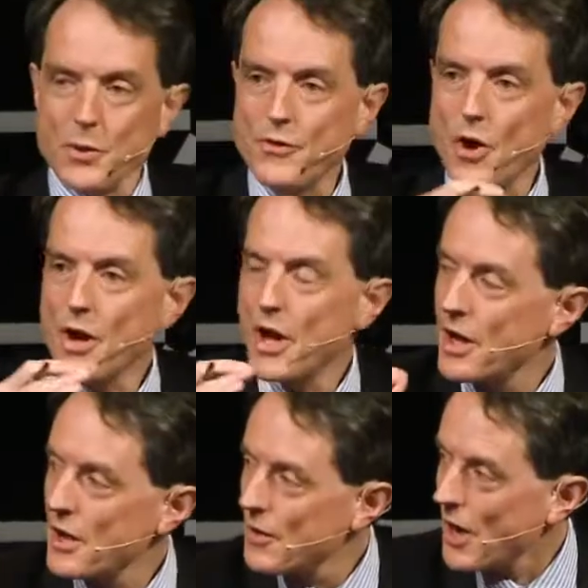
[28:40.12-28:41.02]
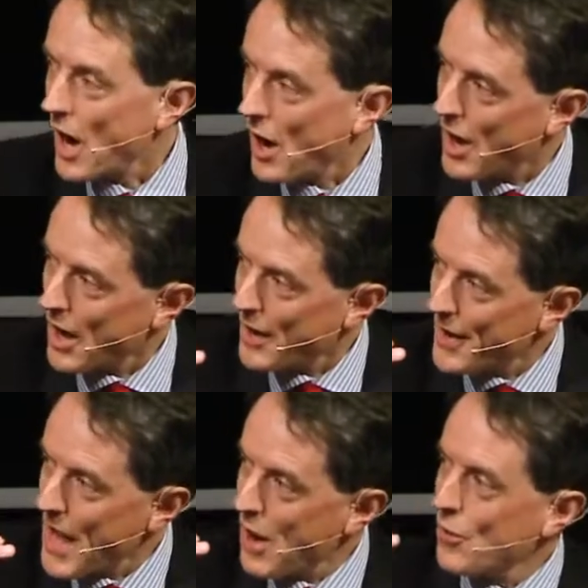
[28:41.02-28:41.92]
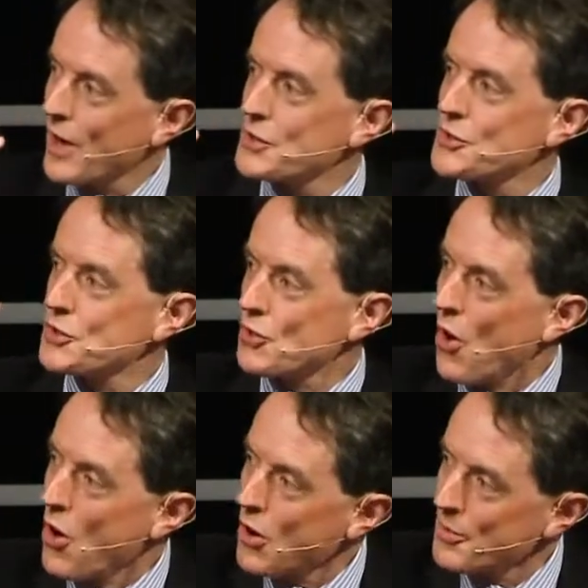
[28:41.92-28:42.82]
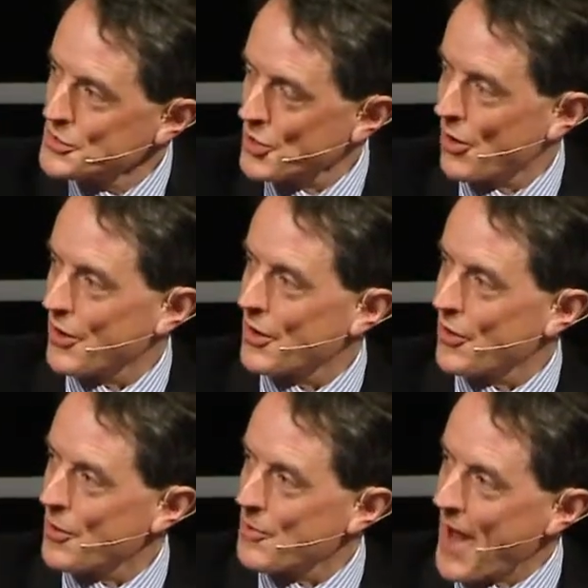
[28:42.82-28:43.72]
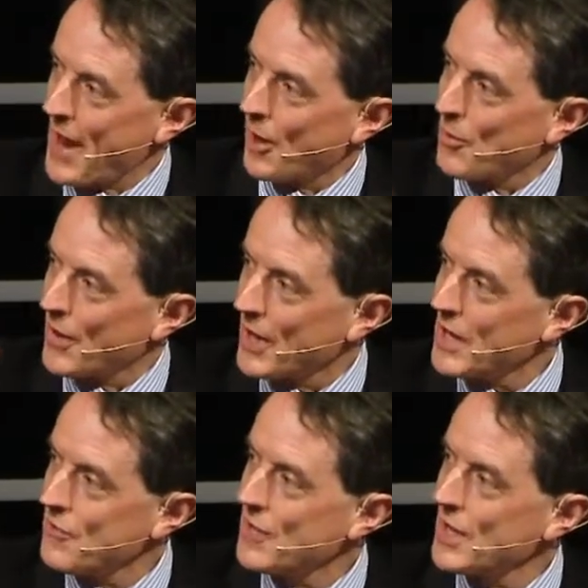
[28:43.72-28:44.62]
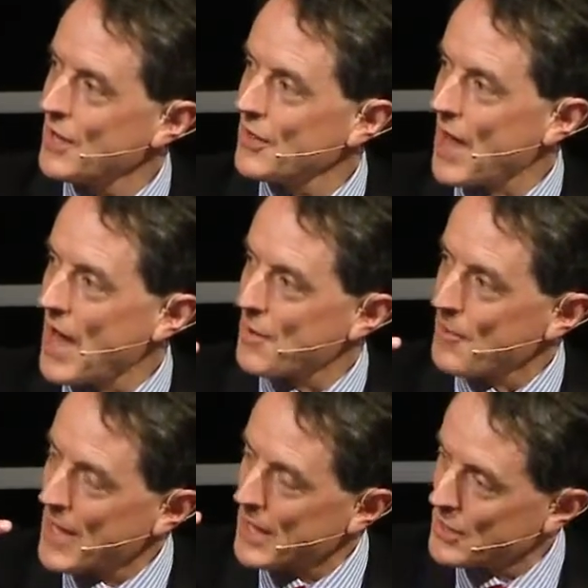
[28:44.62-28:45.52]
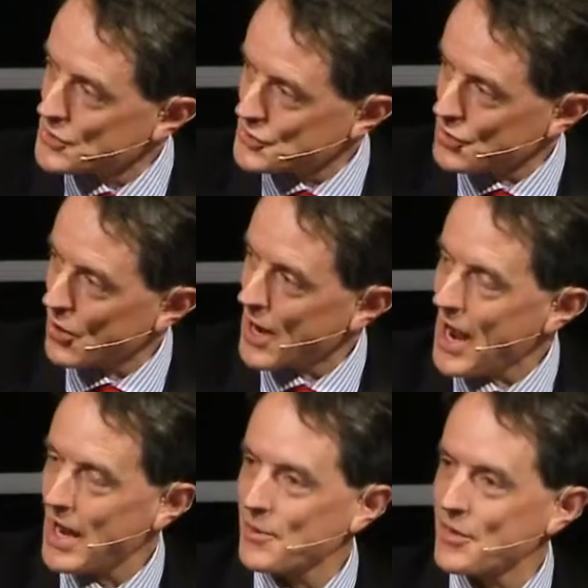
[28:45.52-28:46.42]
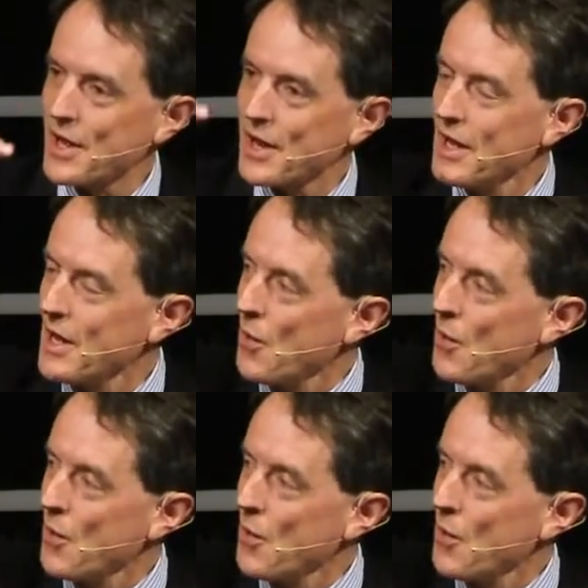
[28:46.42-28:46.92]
So we've got now quite a strong majority on the panel believing that, making a strong argument that